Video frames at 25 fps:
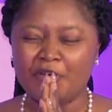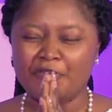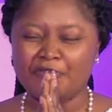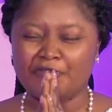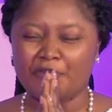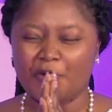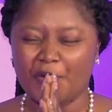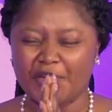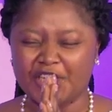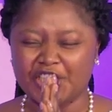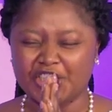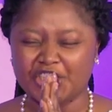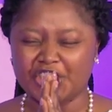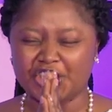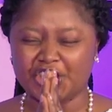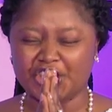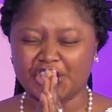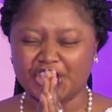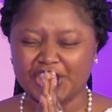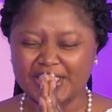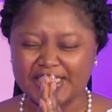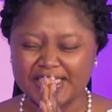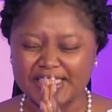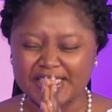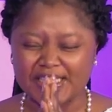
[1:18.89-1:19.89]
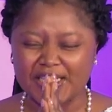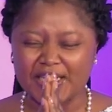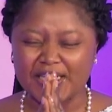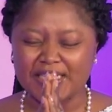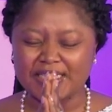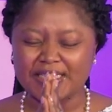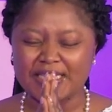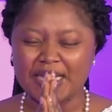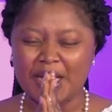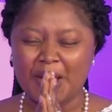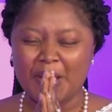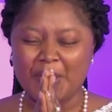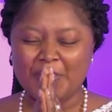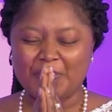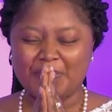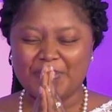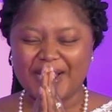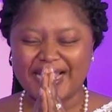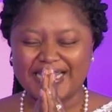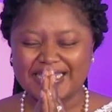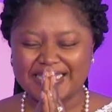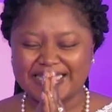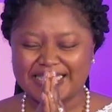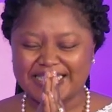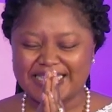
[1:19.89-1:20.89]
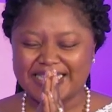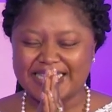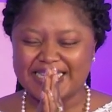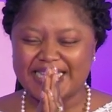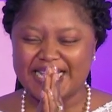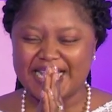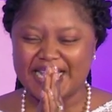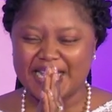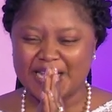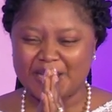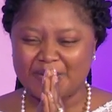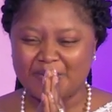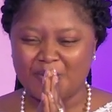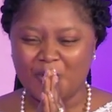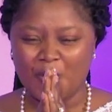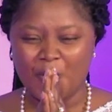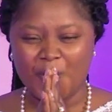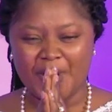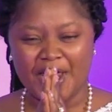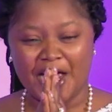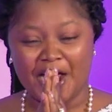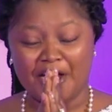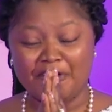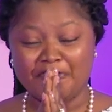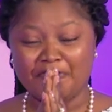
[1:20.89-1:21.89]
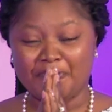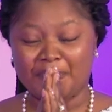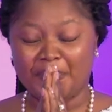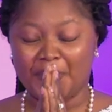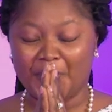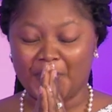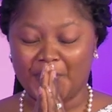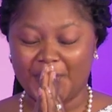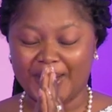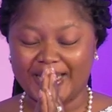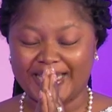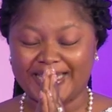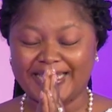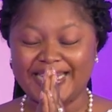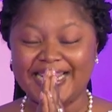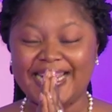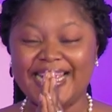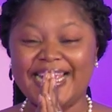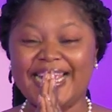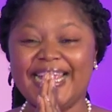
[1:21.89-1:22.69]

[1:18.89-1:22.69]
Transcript: For in Jesus' mighty name we have prayed.